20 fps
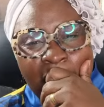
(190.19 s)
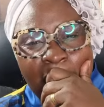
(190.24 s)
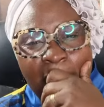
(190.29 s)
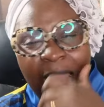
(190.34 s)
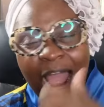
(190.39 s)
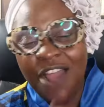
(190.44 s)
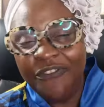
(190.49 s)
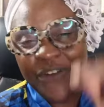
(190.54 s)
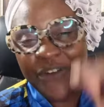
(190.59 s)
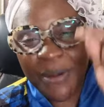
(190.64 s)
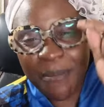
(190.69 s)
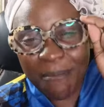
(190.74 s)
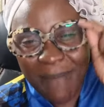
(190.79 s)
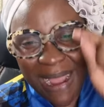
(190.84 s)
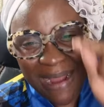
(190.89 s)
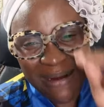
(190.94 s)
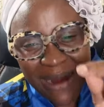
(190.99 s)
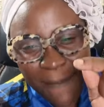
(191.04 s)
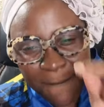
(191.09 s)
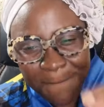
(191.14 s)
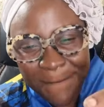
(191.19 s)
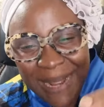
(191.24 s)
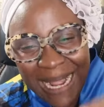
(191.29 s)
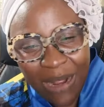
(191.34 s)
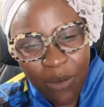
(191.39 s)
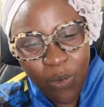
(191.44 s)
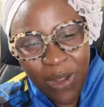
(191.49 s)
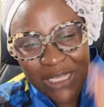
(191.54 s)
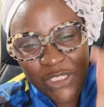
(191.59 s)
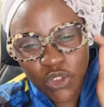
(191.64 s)
every marine
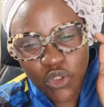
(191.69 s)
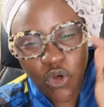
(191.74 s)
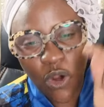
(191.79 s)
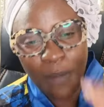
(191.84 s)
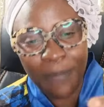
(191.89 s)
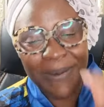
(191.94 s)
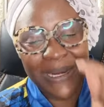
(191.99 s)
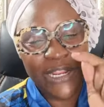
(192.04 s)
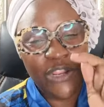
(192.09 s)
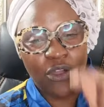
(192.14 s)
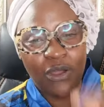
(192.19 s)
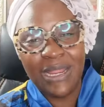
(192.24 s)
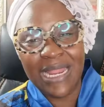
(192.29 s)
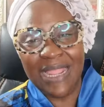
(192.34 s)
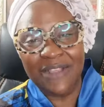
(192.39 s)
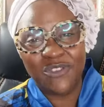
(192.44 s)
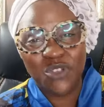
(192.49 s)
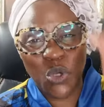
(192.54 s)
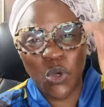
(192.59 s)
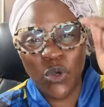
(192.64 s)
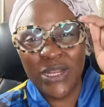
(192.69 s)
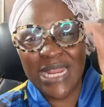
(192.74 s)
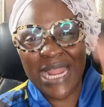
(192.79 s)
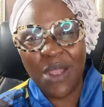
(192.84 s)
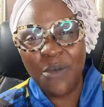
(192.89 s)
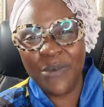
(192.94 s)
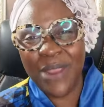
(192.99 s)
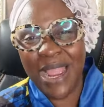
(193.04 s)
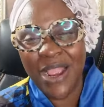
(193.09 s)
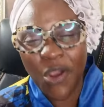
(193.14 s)
power troubling your life. So
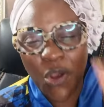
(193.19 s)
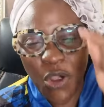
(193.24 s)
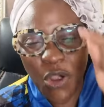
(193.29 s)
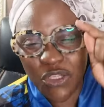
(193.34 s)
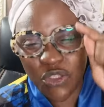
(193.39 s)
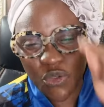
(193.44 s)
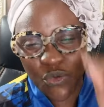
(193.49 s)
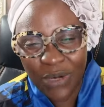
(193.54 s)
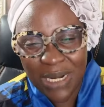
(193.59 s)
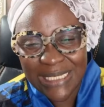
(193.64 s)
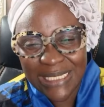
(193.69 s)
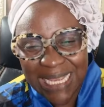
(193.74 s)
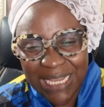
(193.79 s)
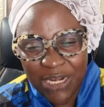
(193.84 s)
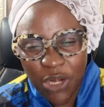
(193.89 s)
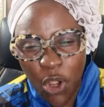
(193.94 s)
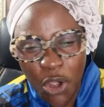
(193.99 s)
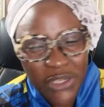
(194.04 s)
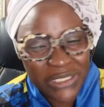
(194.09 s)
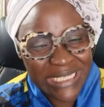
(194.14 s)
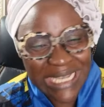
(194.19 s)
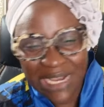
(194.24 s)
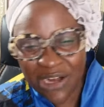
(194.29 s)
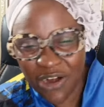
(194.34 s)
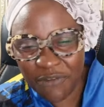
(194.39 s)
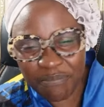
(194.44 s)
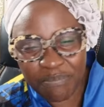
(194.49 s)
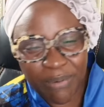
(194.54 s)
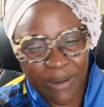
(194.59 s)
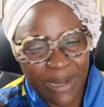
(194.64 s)
now we are going to raise an altar
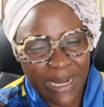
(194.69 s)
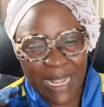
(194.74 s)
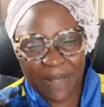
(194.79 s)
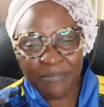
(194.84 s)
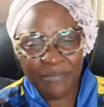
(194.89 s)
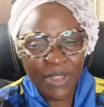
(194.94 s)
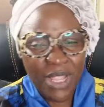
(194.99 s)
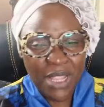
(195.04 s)
of prayer.